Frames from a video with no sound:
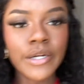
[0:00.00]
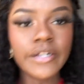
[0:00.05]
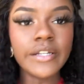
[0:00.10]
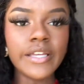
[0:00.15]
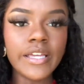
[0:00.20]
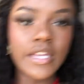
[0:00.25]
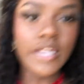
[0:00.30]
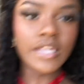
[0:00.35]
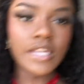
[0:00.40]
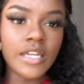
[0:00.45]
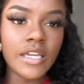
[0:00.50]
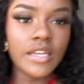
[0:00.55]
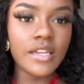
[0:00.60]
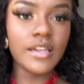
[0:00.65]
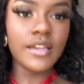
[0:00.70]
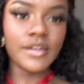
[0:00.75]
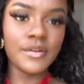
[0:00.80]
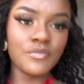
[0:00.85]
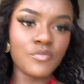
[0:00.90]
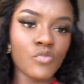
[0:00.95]
Be sure
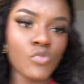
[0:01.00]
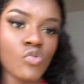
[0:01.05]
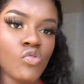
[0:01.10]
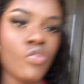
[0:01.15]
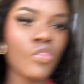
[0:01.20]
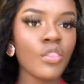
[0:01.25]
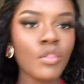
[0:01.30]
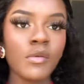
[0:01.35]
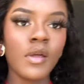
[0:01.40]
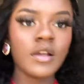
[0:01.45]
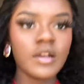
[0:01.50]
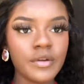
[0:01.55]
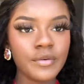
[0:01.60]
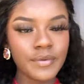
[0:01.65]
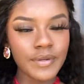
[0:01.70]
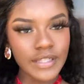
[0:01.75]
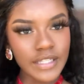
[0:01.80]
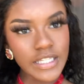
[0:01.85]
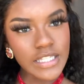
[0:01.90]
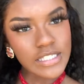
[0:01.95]
to check out my
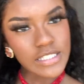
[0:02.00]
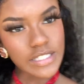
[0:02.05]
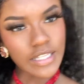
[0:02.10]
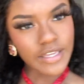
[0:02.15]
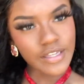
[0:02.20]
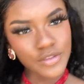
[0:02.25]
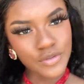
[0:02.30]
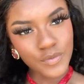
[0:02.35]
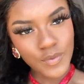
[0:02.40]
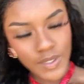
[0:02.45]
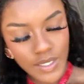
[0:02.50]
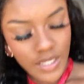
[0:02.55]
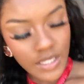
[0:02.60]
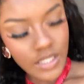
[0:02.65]
Hawaii travel